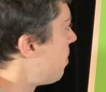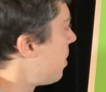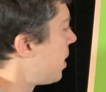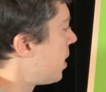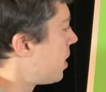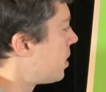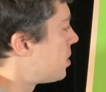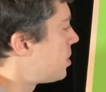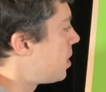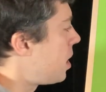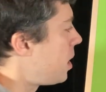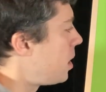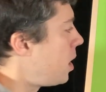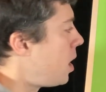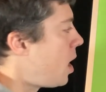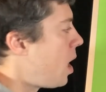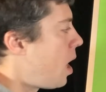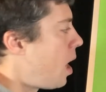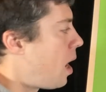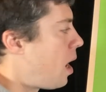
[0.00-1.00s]
Like I said,
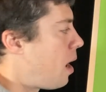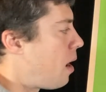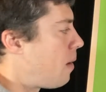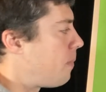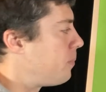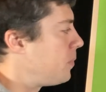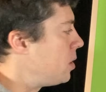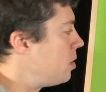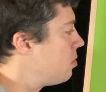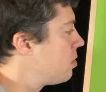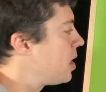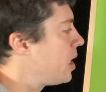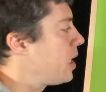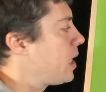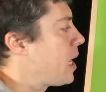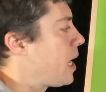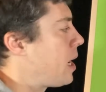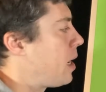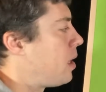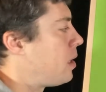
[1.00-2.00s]
you can
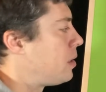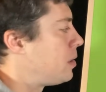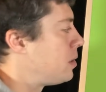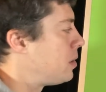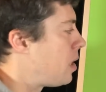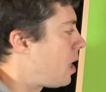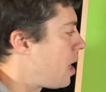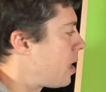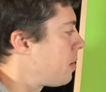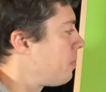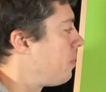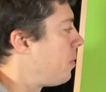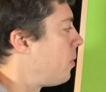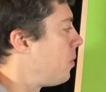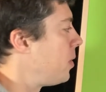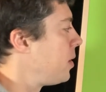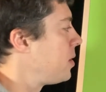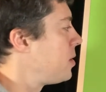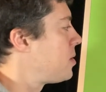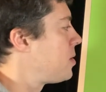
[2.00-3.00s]
get a lot of
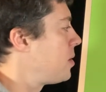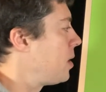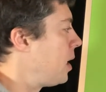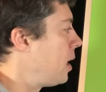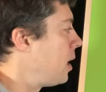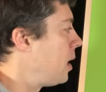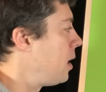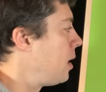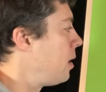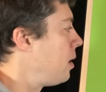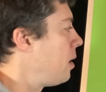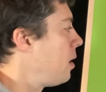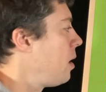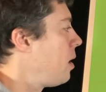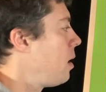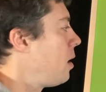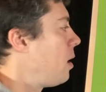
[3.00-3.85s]
points in